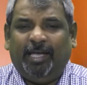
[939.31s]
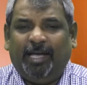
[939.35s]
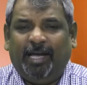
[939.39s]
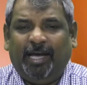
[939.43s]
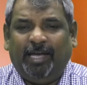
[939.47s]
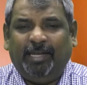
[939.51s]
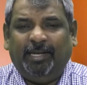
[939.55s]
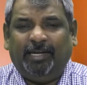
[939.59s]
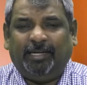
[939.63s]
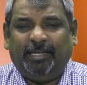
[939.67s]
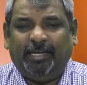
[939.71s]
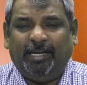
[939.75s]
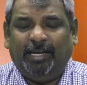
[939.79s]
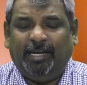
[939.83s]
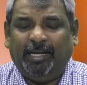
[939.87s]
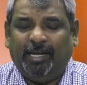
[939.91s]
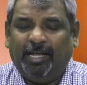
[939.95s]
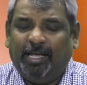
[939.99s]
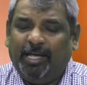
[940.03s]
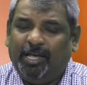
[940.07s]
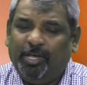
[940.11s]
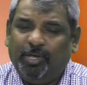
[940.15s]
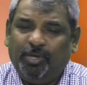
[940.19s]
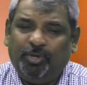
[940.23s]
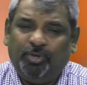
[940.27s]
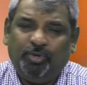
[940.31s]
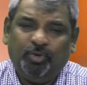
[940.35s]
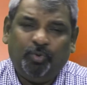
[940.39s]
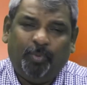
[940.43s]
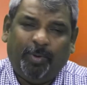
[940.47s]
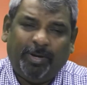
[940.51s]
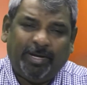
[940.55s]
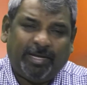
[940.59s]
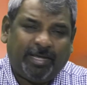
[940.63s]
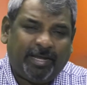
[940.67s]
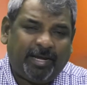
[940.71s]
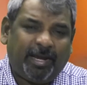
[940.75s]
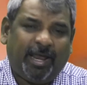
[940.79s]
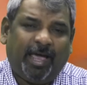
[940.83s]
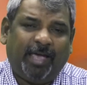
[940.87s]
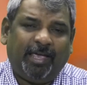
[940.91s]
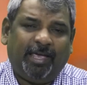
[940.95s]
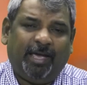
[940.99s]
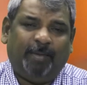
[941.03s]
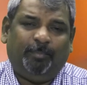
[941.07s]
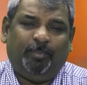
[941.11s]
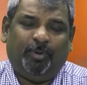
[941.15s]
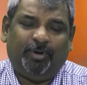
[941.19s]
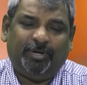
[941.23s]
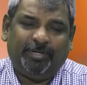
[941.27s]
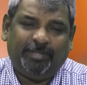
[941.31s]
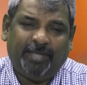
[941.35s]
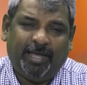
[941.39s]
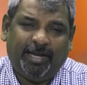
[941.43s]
a little hue and cry about